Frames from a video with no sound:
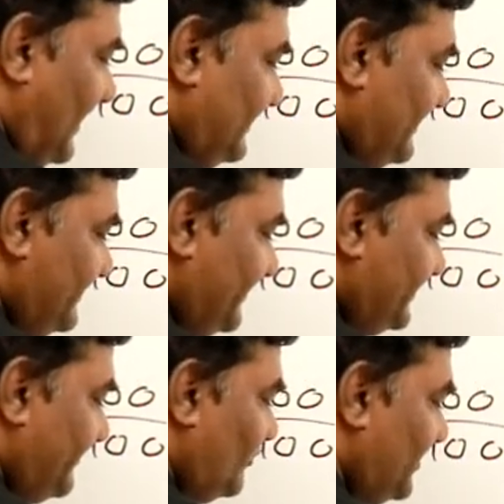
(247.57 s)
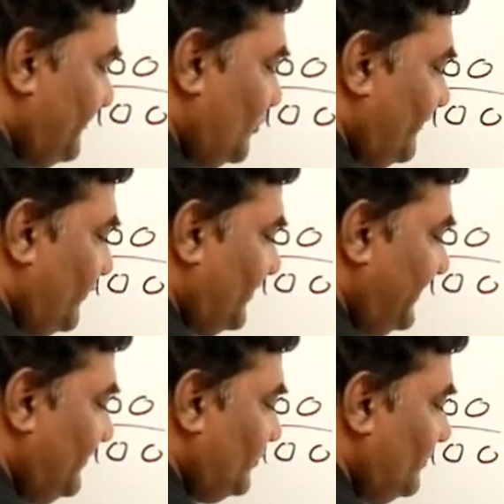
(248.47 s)
and this may support up to
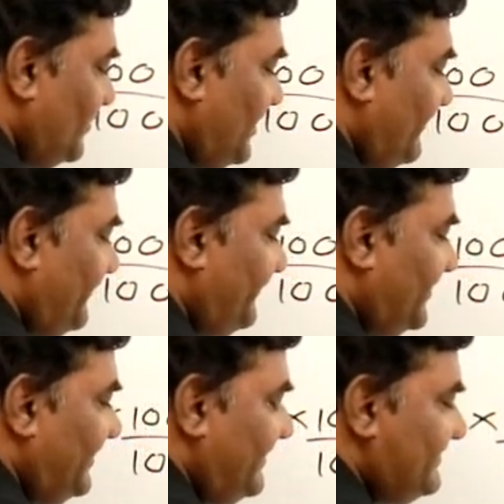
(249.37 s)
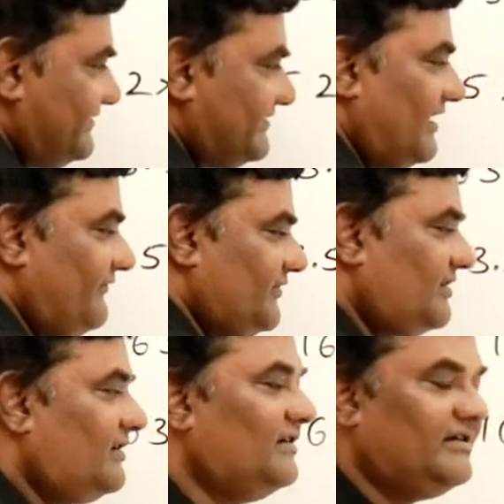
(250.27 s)
14 to 15 digits
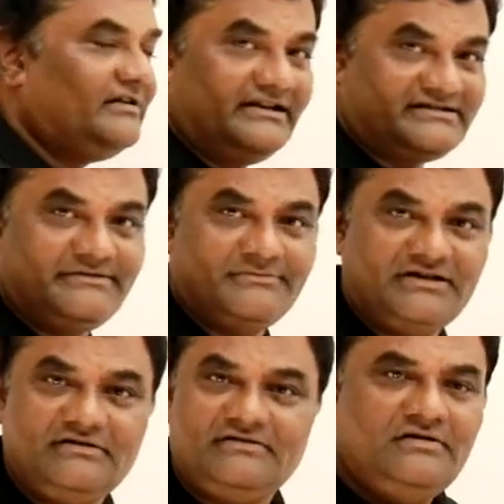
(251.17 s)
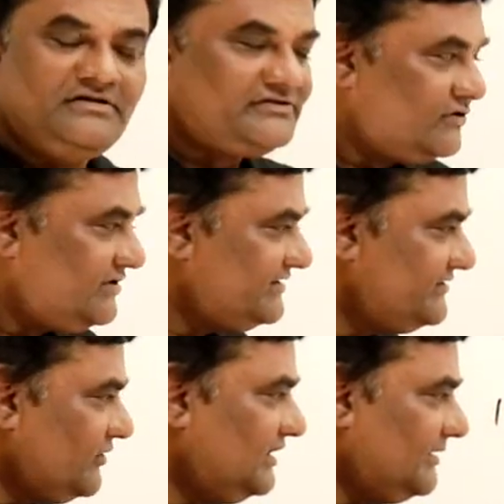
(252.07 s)
after decimal. So this
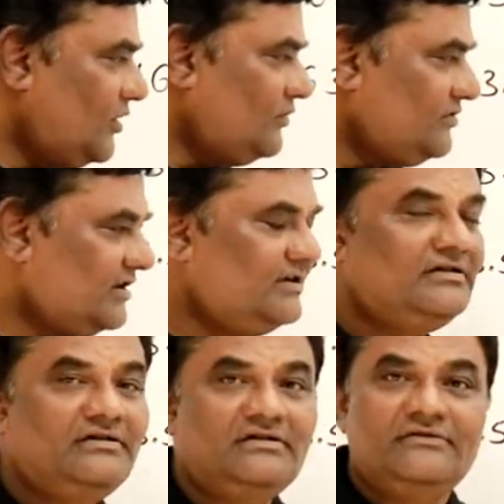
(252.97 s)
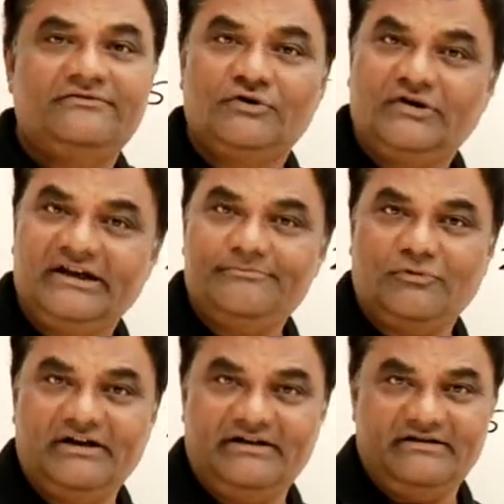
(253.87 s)
is all about floating
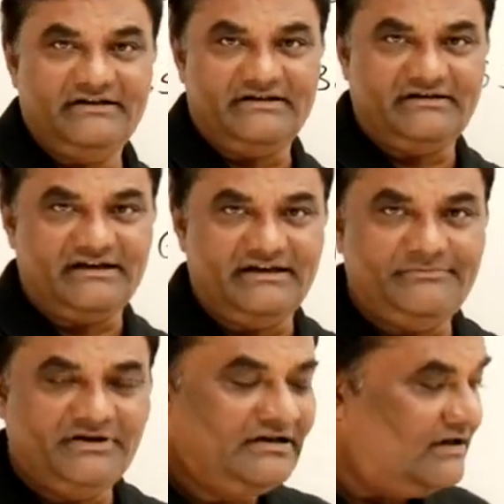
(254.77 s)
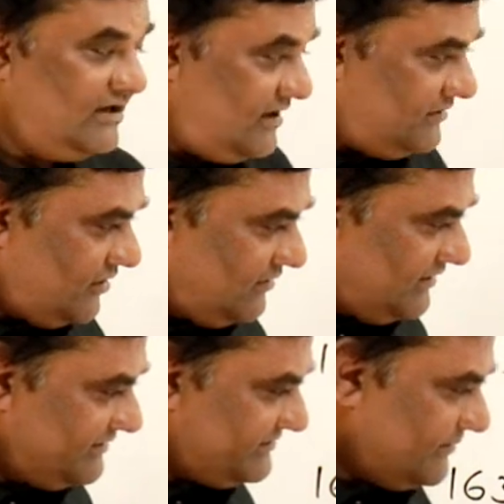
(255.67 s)
point data type. Now
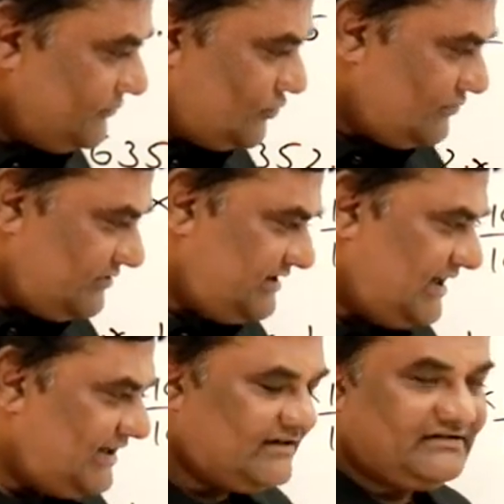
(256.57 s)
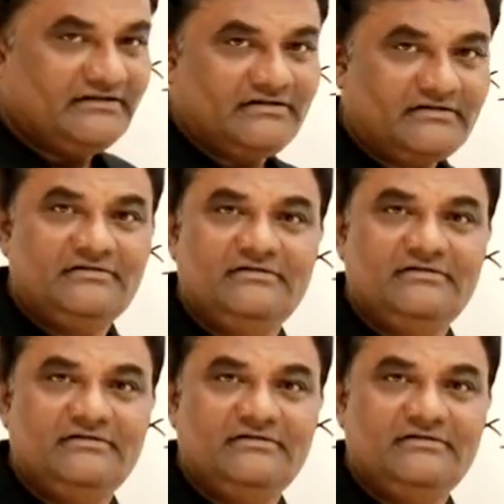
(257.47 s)
let us come to character.